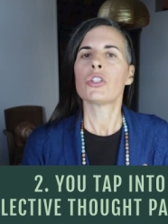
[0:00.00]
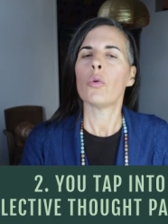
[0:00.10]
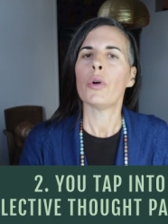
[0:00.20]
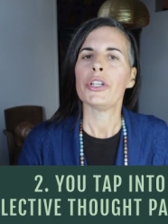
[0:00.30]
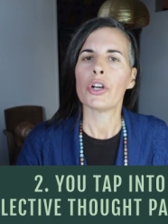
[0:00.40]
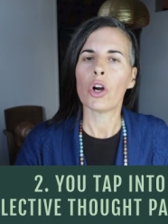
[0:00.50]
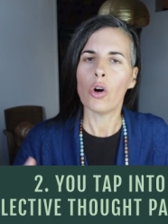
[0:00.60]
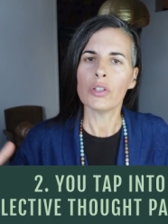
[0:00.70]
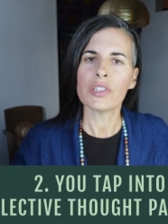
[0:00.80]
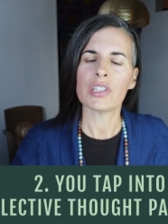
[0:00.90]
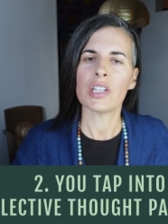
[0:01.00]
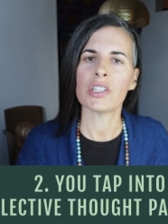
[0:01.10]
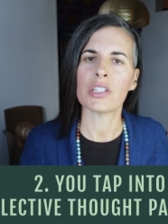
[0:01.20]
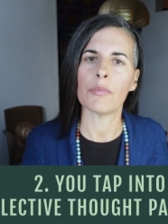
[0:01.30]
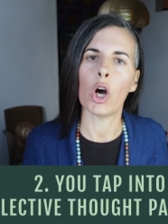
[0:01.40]
So when your whole
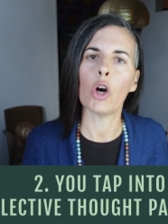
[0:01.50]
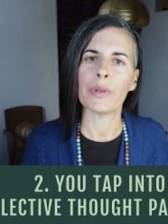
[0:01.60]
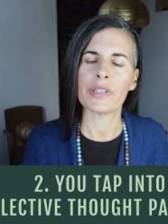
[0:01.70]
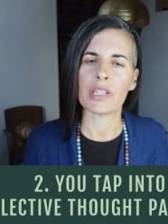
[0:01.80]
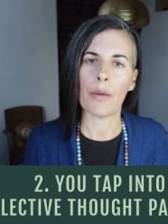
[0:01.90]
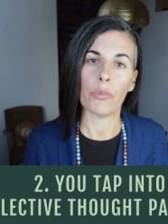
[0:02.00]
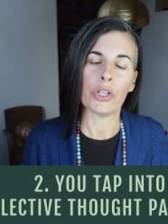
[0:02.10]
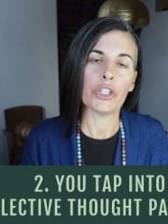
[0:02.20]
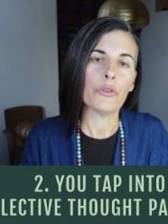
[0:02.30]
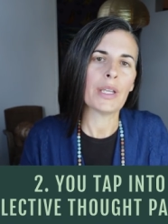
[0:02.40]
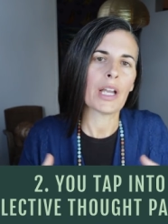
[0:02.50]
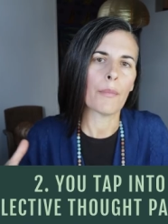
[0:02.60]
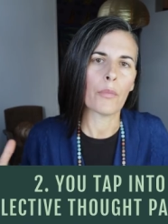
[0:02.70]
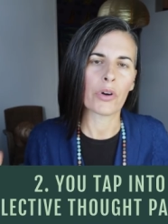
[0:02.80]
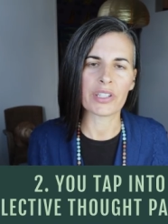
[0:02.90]
system opens up, when you
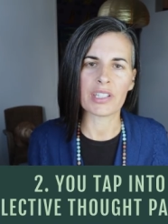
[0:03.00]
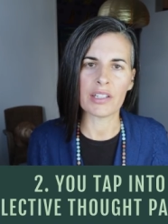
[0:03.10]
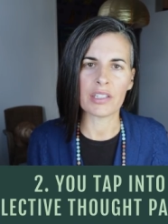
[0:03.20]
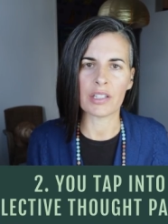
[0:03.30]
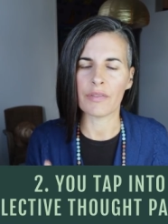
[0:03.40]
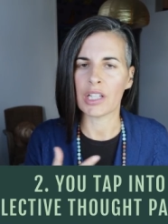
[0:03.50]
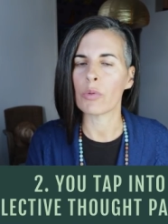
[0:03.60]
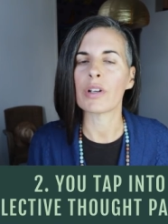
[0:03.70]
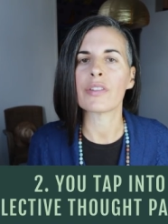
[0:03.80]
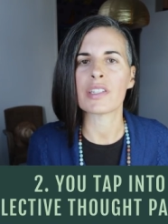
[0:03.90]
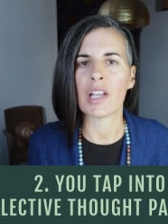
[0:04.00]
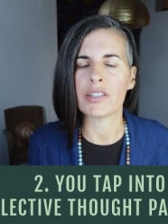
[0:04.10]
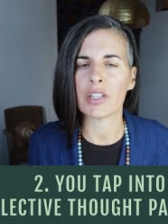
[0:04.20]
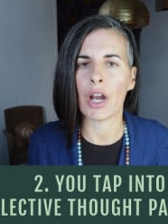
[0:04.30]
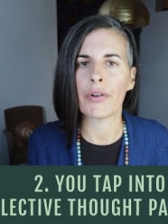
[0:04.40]
become more sensitive, that's one of the
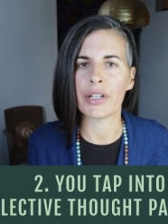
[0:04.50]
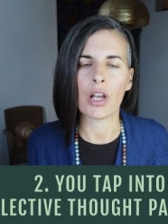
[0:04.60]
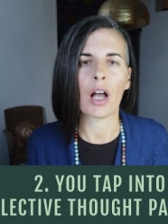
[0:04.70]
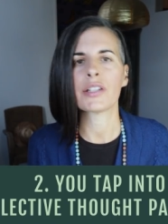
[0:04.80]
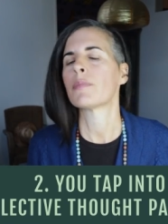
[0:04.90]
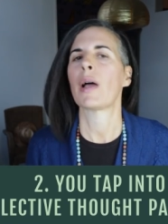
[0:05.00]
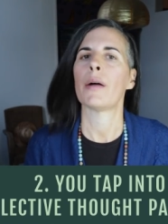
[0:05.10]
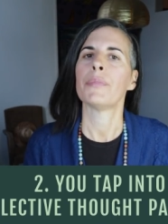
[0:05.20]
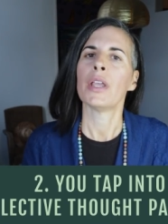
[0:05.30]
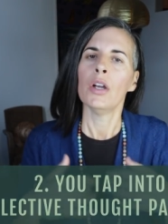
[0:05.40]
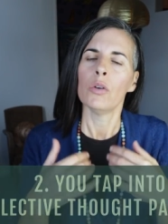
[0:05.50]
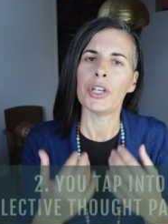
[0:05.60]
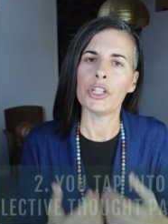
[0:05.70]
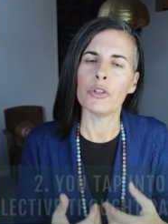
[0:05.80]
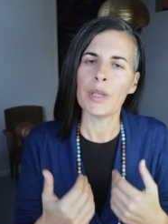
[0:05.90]
signs I already talked about.
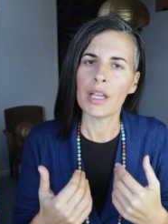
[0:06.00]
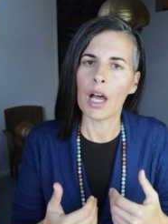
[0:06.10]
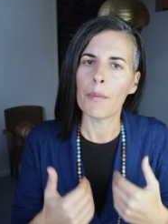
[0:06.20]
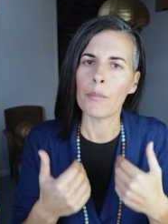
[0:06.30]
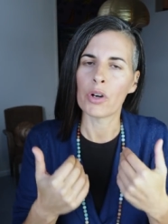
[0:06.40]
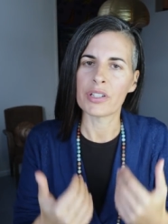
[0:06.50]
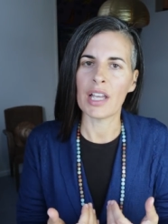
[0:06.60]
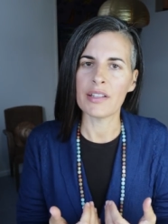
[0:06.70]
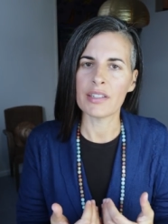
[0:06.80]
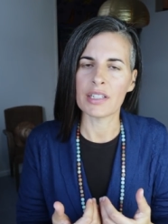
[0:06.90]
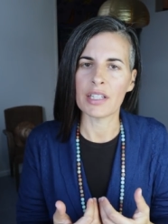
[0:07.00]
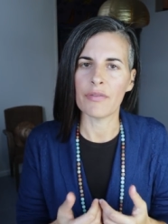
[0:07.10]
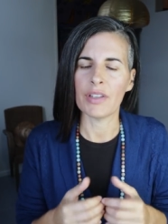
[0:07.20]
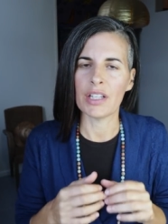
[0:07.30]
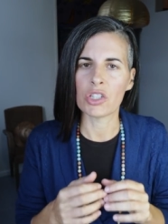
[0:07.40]
When you become more
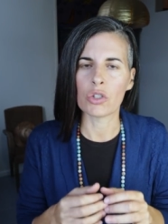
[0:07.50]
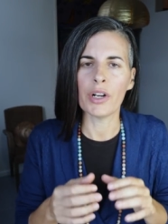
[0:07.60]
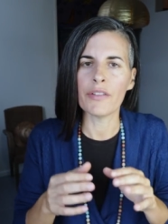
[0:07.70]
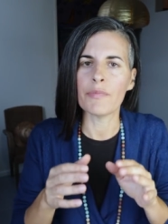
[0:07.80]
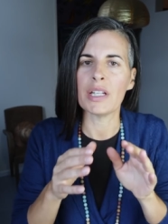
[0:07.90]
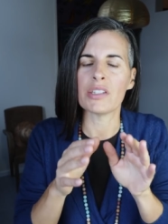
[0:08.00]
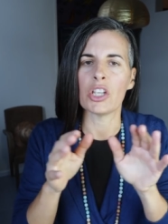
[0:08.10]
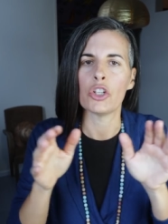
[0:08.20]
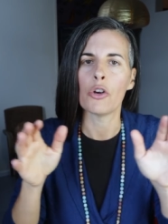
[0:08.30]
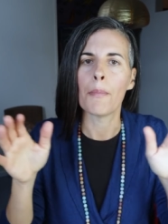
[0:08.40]
sensitive, it sort of means that